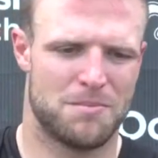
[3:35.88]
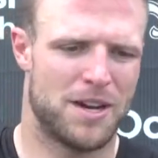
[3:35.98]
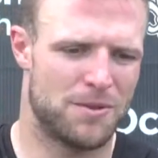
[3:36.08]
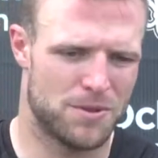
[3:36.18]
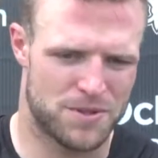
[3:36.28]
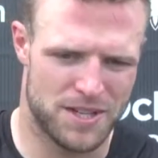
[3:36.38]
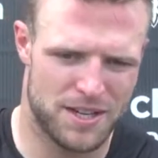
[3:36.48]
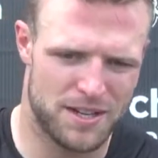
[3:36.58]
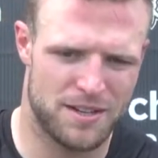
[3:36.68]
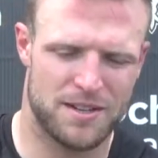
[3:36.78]
my
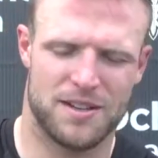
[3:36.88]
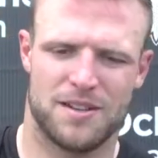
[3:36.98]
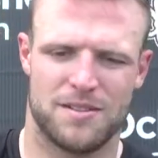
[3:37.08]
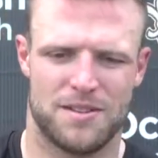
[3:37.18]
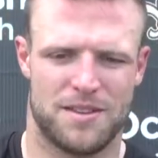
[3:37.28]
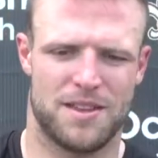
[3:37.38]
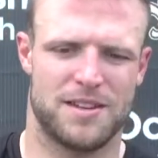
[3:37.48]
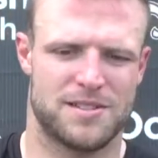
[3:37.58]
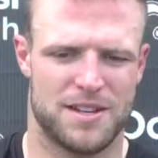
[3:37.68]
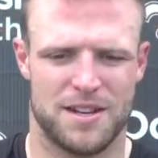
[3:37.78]
routine, the
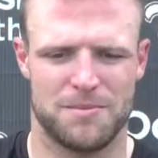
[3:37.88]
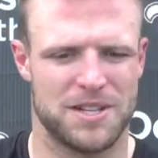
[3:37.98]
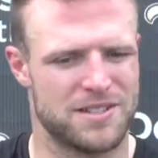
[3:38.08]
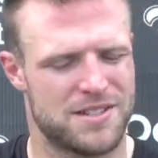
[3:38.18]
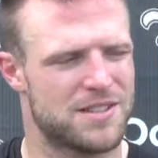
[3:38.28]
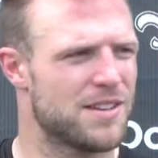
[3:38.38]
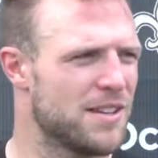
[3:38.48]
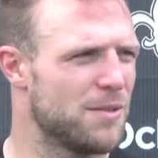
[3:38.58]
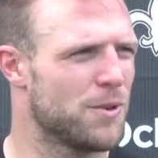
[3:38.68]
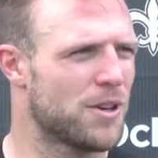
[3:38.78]
things that I'm
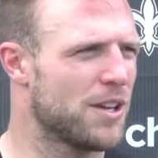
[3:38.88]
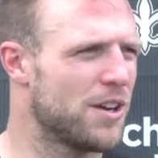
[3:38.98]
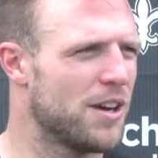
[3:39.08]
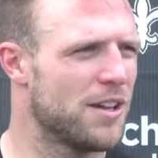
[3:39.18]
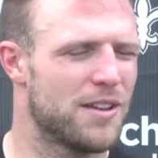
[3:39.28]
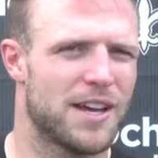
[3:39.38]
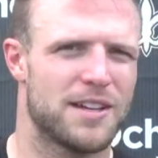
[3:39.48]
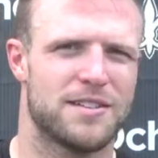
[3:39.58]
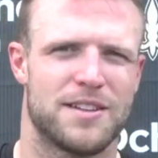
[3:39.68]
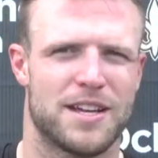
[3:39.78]
consistently working on,
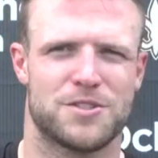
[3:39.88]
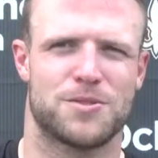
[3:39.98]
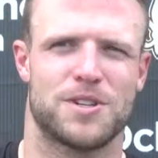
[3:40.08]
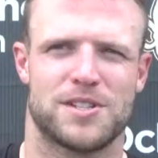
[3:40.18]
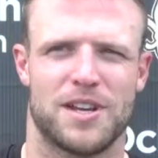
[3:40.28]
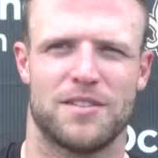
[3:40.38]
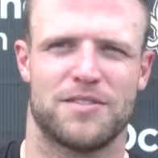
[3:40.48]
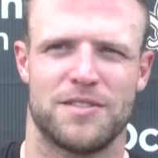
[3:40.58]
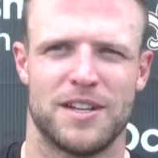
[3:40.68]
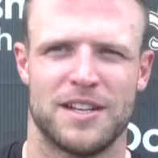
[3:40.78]
that, that sort of stuff
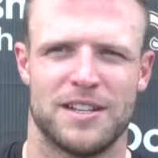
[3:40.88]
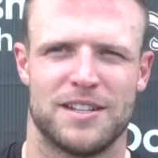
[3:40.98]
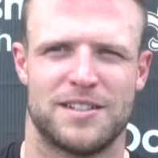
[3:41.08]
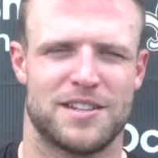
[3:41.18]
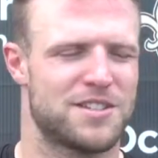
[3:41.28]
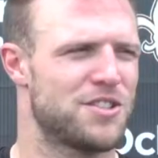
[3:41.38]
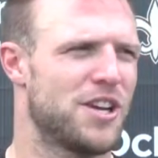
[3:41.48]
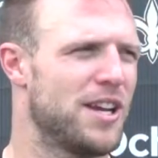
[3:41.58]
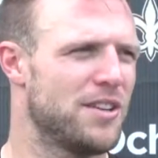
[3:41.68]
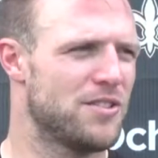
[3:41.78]
doesn't
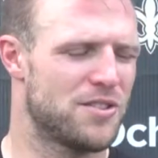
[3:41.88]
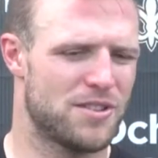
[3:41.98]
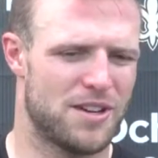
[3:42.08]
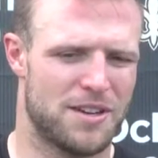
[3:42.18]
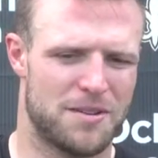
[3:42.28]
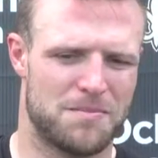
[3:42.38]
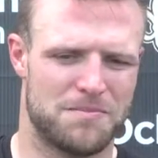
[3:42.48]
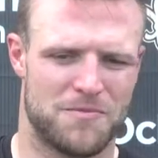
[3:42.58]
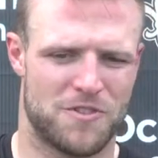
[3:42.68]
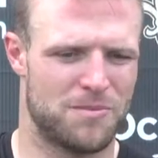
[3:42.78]
change um,
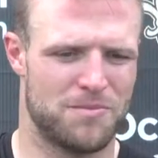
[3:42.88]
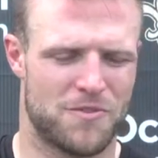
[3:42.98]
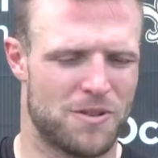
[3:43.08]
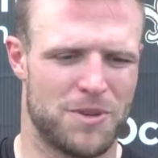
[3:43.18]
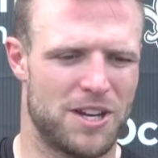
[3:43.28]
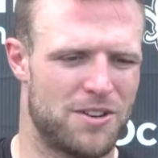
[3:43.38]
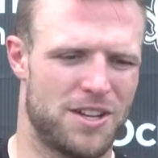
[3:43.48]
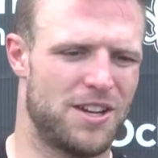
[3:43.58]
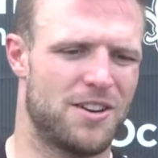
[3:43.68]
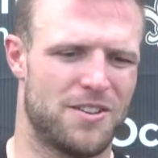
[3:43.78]
from, from year
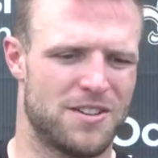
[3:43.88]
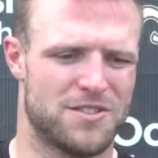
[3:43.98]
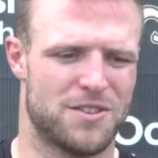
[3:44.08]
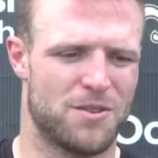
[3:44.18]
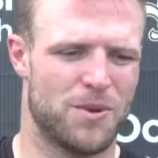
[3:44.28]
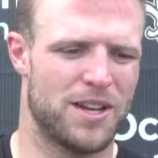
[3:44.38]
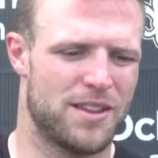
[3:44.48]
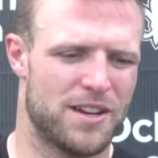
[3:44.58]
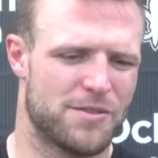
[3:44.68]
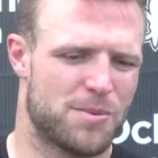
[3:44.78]
to year. And so, the way
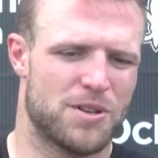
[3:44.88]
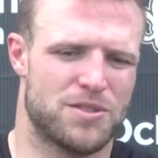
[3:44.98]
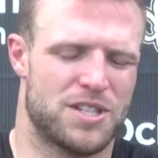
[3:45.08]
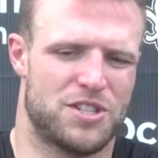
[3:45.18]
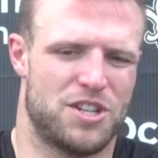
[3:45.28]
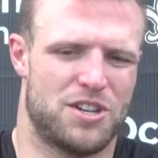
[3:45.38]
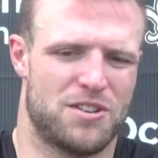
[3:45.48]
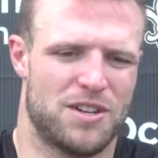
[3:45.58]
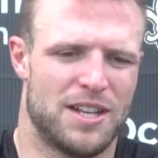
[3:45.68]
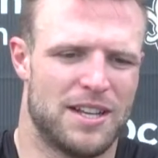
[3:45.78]
that I've approached this
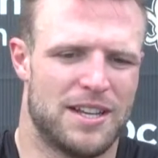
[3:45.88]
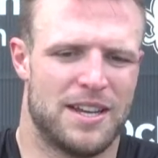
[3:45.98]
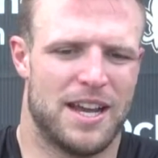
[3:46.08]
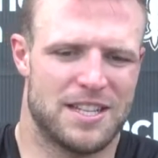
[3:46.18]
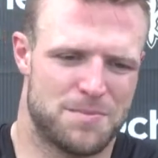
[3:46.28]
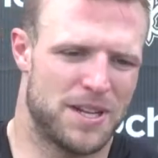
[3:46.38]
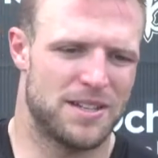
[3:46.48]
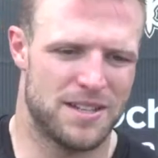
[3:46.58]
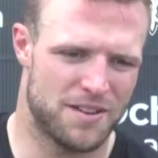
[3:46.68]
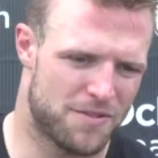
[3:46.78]
year, has
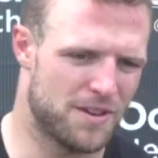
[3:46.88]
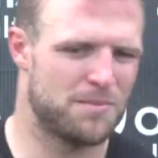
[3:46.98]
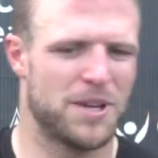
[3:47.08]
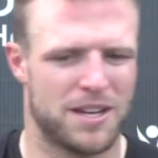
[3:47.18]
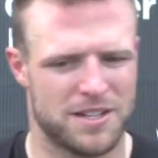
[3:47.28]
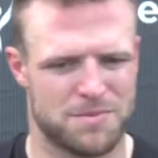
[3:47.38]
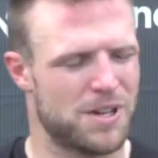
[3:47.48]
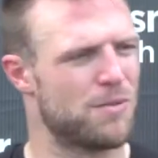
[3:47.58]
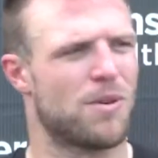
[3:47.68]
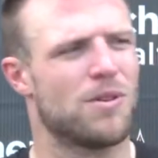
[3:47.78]
been different because
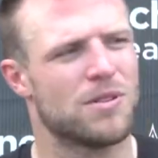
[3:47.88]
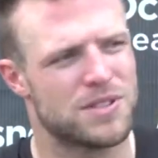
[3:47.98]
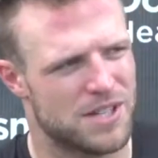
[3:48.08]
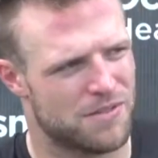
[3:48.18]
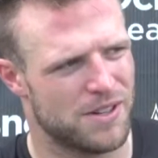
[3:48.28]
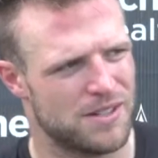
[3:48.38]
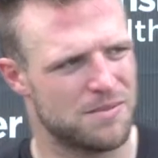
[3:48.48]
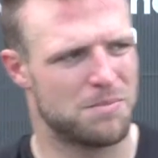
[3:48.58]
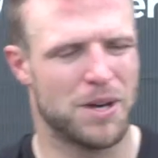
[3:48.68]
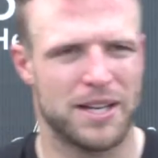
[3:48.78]
my role is different.
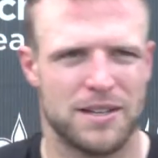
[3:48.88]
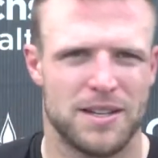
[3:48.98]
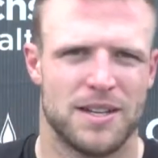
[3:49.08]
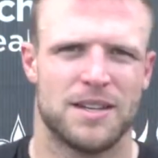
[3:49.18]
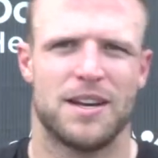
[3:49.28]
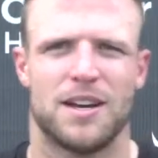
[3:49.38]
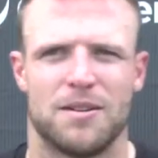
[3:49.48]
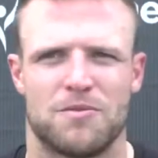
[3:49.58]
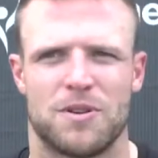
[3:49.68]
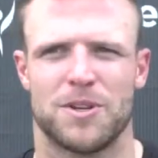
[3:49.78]
But
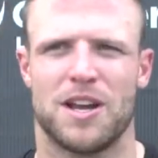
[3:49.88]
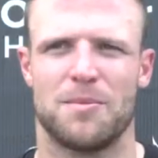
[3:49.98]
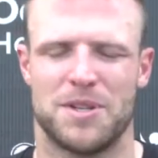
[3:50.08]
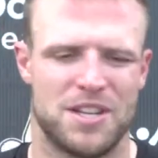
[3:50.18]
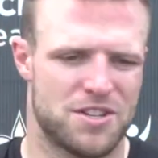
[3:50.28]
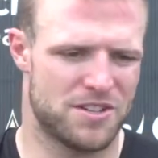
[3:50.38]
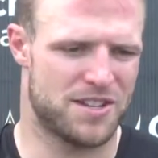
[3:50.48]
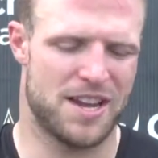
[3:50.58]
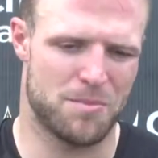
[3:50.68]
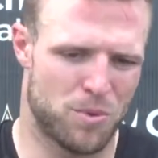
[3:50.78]
um, from a competition
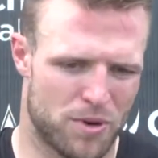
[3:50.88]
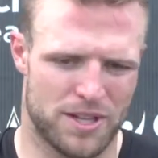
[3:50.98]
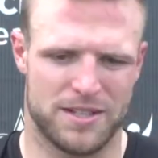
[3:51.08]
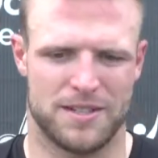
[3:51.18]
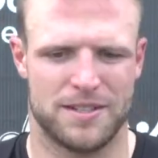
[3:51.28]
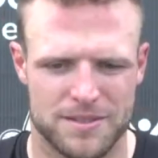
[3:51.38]
standpoint,